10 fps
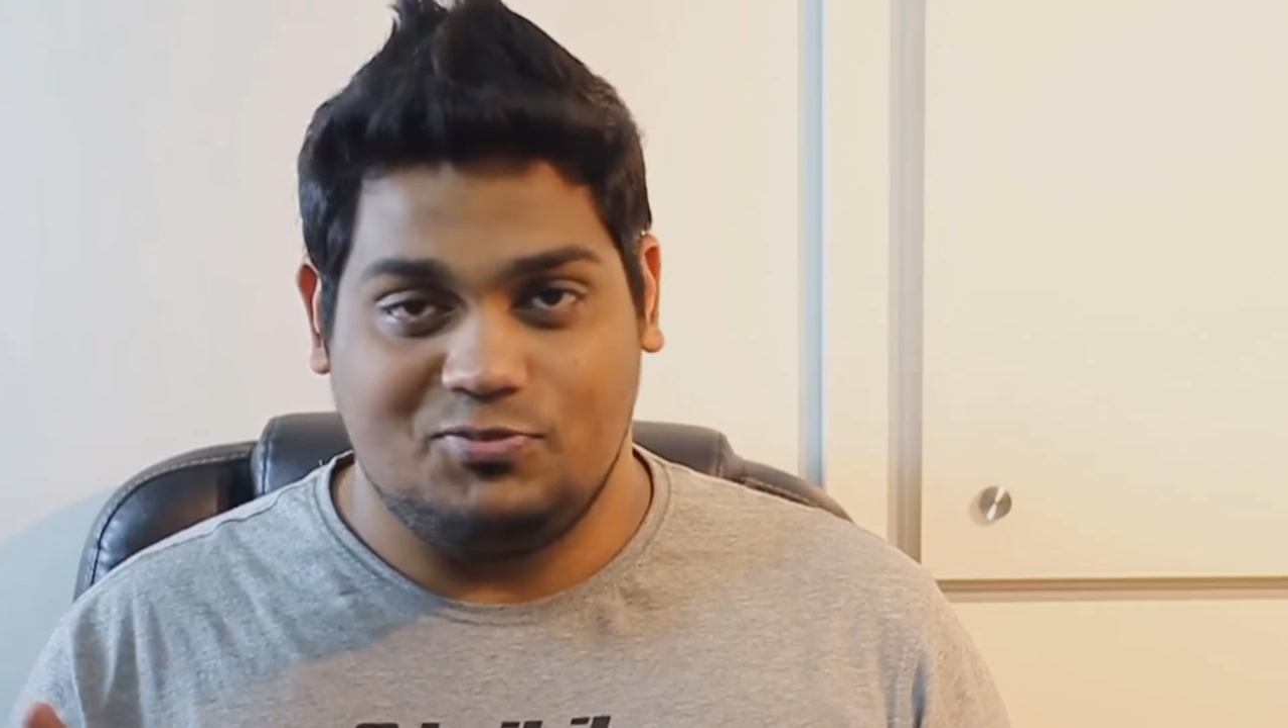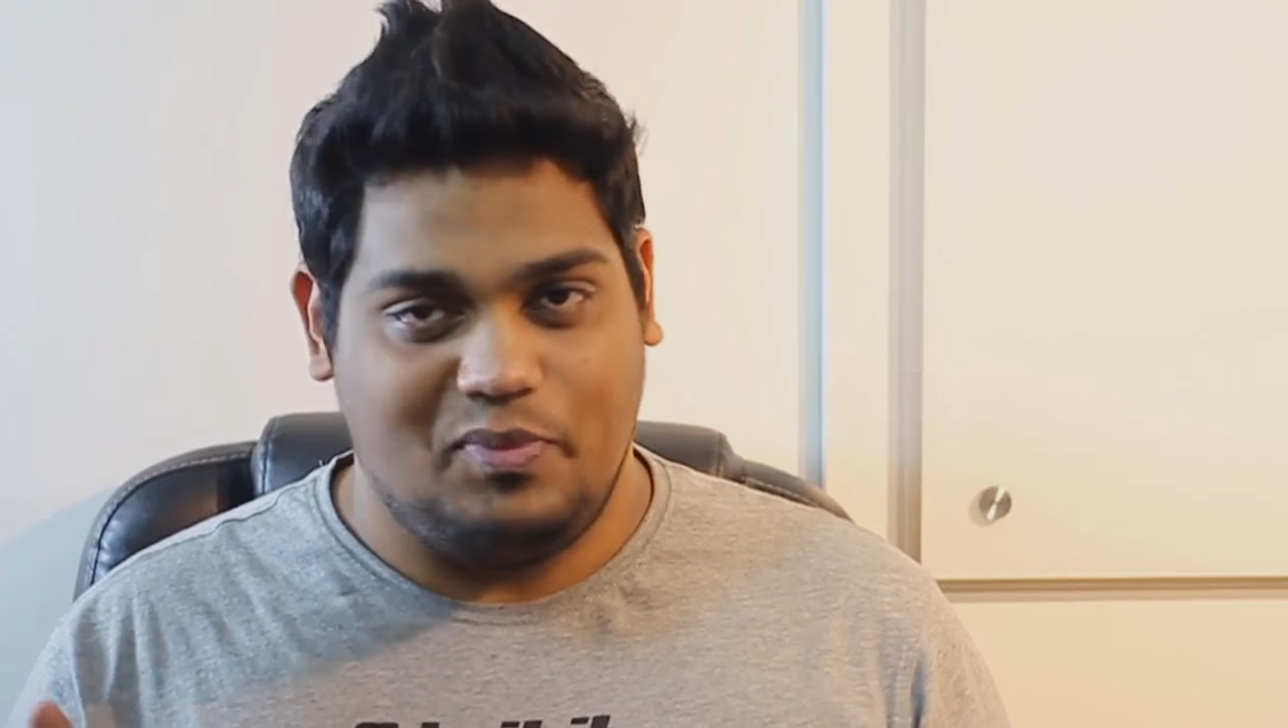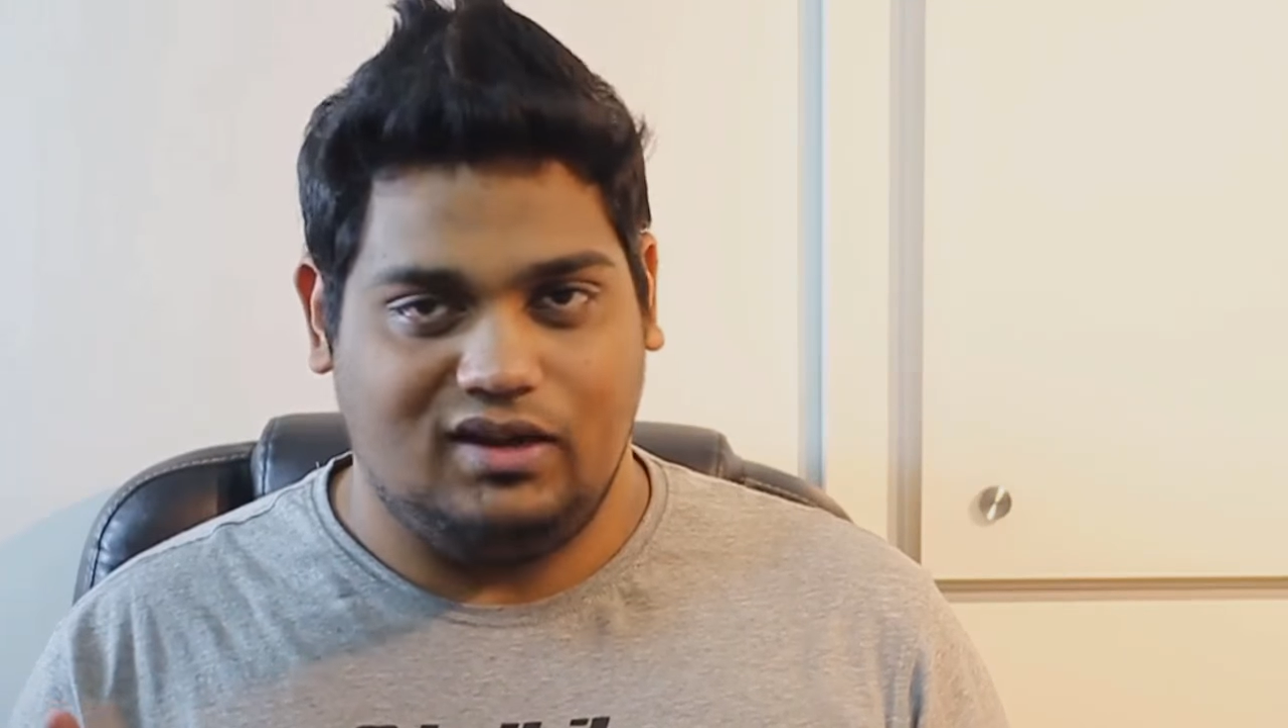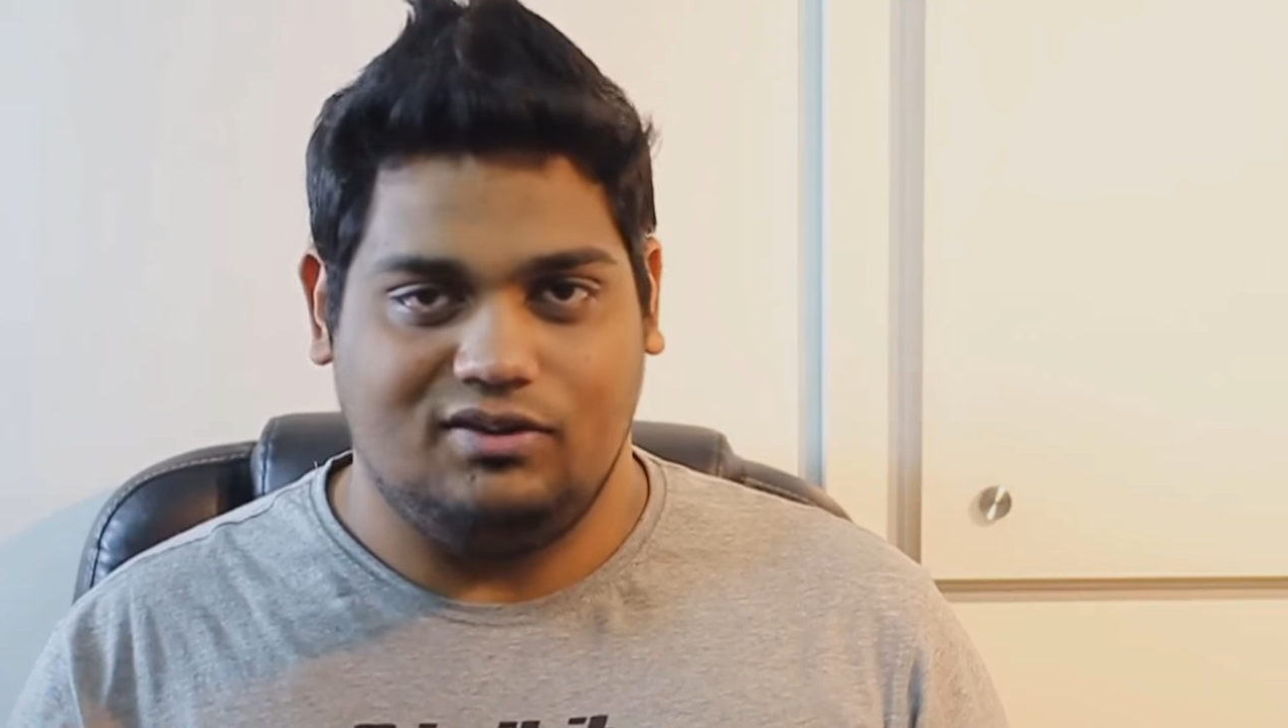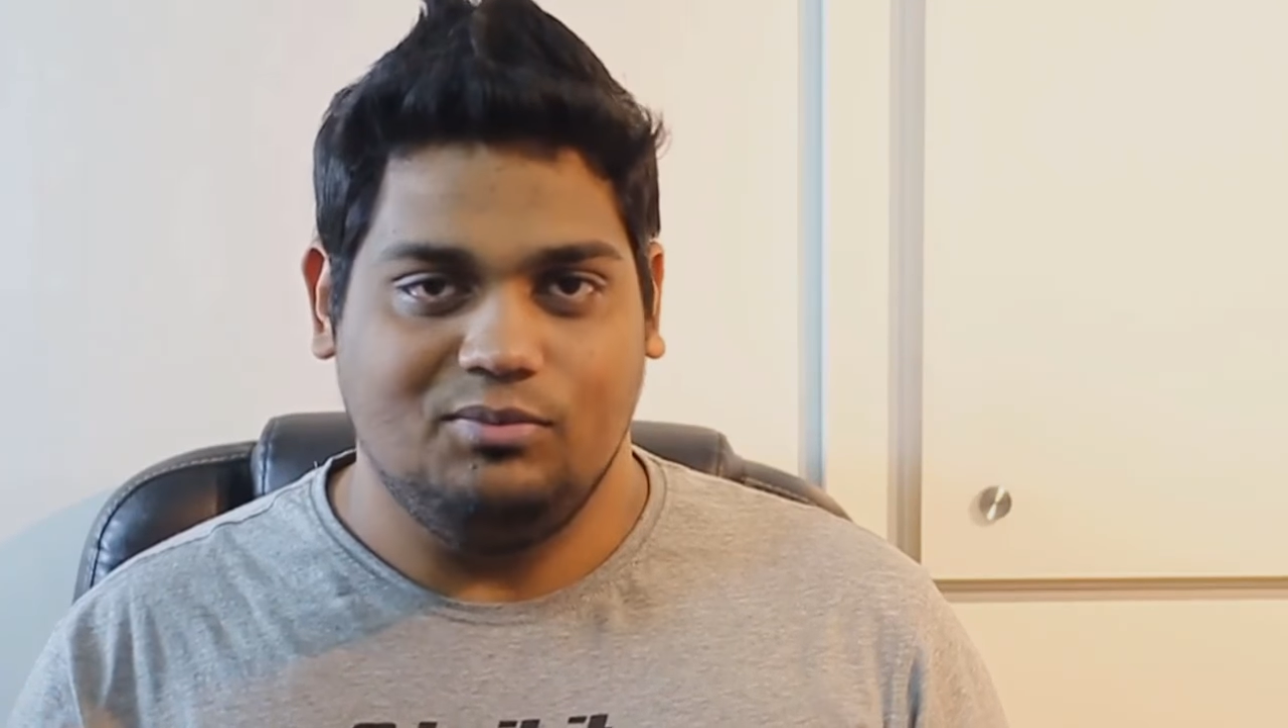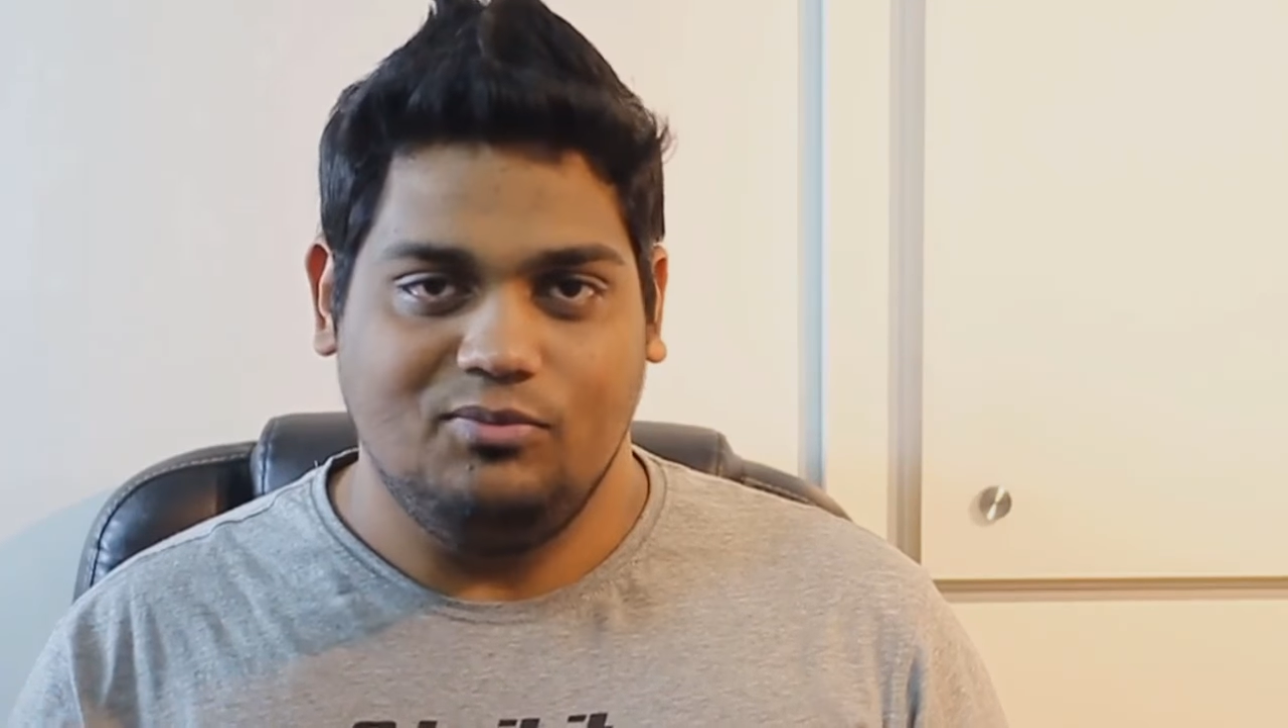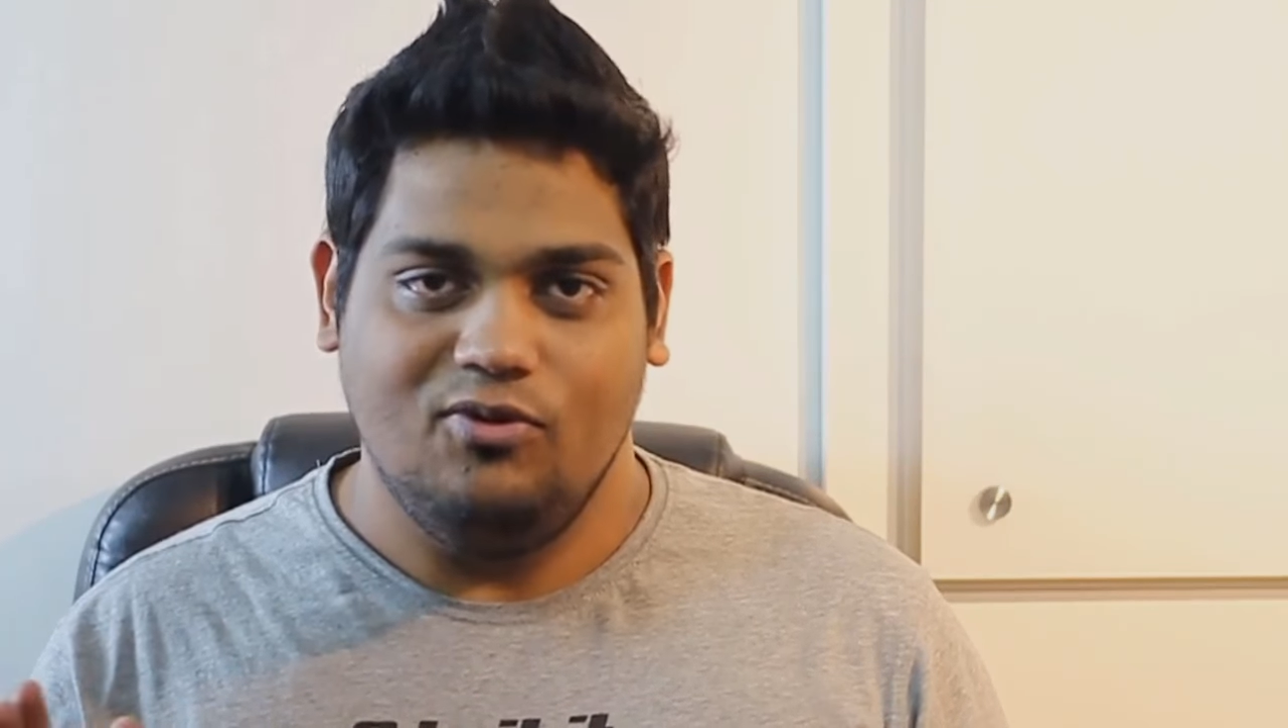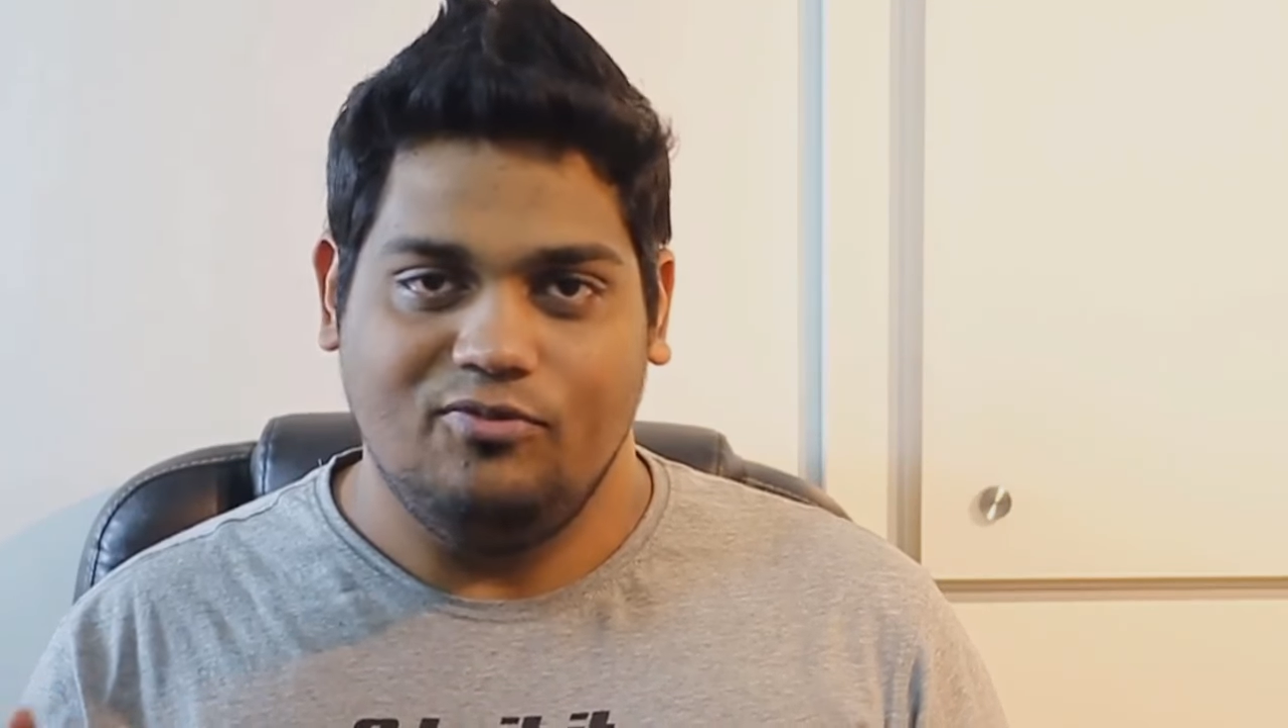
spectrum